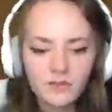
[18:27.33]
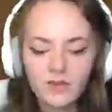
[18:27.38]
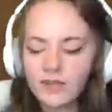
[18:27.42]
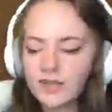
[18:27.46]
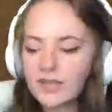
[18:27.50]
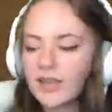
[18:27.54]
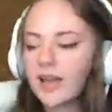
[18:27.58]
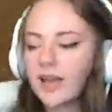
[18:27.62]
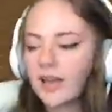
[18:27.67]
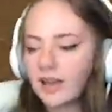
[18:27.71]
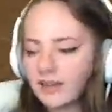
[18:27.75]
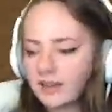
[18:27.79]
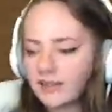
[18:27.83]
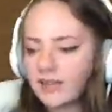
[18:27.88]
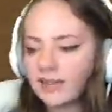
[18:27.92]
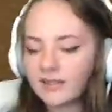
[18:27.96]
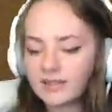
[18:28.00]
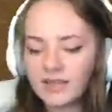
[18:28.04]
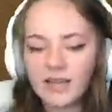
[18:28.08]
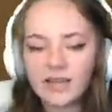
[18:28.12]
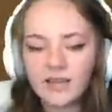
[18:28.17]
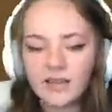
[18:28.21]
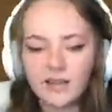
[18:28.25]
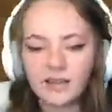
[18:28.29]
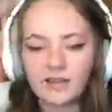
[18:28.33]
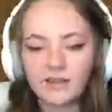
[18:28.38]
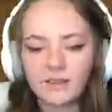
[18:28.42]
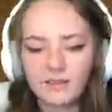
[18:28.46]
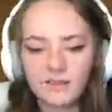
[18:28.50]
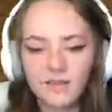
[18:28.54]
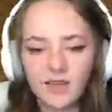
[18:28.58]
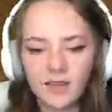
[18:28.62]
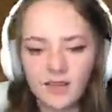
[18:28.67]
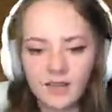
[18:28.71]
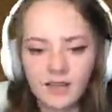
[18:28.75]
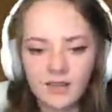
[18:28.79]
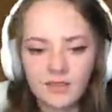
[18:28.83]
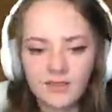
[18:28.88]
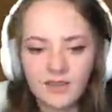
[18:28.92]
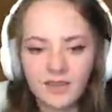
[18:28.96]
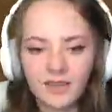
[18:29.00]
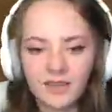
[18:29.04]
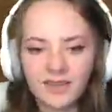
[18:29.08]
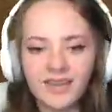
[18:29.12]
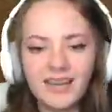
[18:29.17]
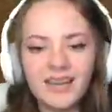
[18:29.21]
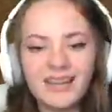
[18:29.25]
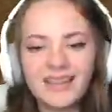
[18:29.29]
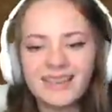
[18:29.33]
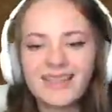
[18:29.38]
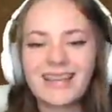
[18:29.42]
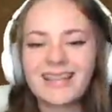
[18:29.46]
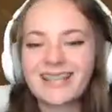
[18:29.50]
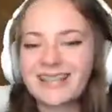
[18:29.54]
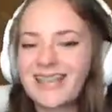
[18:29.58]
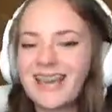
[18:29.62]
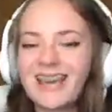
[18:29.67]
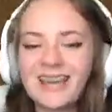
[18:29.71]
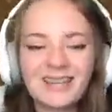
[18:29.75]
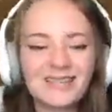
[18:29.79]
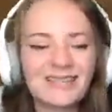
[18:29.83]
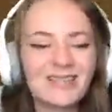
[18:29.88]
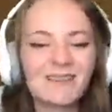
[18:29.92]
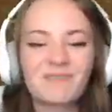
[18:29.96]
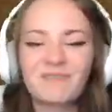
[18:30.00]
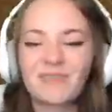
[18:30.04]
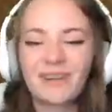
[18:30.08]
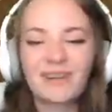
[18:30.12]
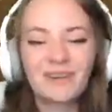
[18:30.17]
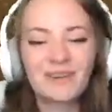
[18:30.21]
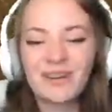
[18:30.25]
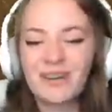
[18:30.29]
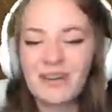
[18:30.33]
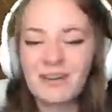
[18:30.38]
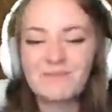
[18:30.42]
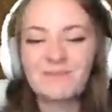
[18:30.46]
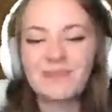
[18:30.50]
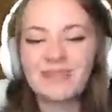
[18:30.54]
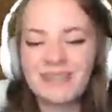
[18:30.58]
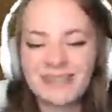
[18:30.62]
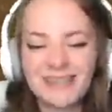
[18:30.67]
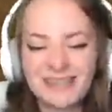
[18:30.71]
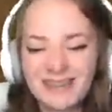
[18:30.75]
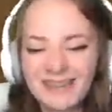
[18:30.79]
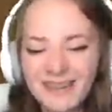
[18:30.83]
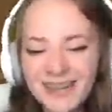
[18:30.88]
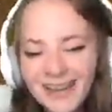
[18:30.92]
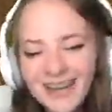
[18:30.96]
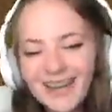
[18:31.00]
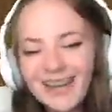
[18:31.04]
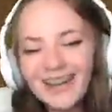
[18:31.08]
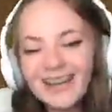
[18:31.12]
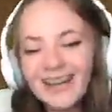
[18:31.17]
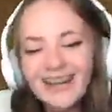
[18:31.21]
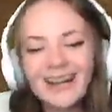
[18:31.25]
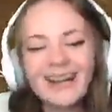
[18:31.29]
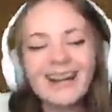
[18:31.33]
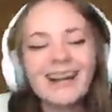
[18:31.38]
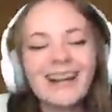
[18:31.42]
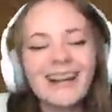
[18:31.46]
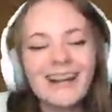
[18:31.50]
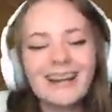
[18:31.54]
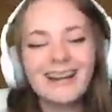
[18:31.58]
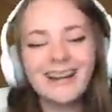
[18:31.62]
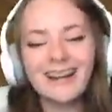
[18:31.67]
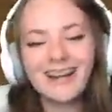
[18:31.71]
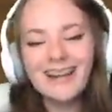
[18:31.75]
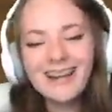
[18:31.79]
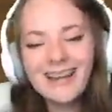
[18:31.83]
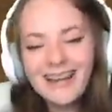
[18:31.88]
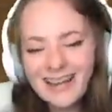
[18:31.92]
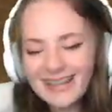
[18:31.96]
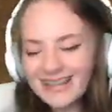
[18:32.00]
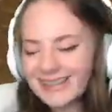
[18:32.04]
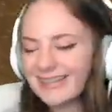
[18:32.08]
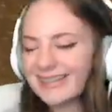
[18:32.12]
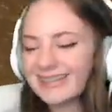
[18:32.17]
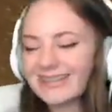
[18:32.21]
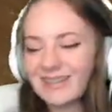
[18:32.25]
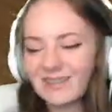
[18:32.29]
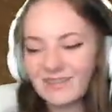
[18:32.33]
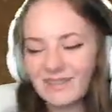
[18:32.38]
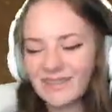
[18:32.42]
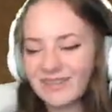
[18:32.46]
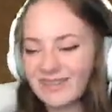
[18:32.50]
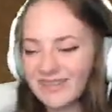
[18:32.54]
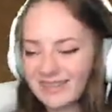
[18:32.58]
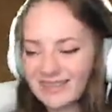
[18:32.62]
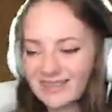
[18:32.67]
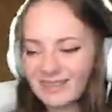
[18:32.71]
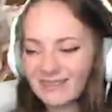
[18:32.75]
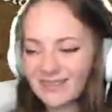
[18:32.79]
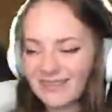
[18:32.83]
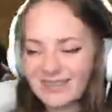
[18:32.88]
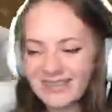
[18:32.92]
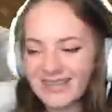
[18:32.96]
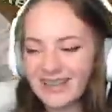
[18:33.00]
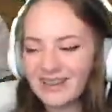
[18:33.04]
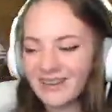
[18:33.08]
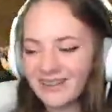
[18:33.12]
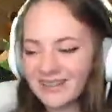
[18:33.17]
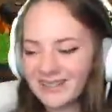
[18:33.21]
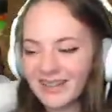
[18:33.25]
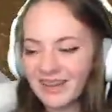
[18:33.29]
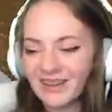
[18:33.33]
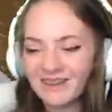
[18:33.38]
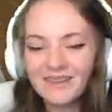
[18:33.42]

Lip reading: Yeah, like that kind of thing. I think they're definitely not hippies though. It's a different stereotype.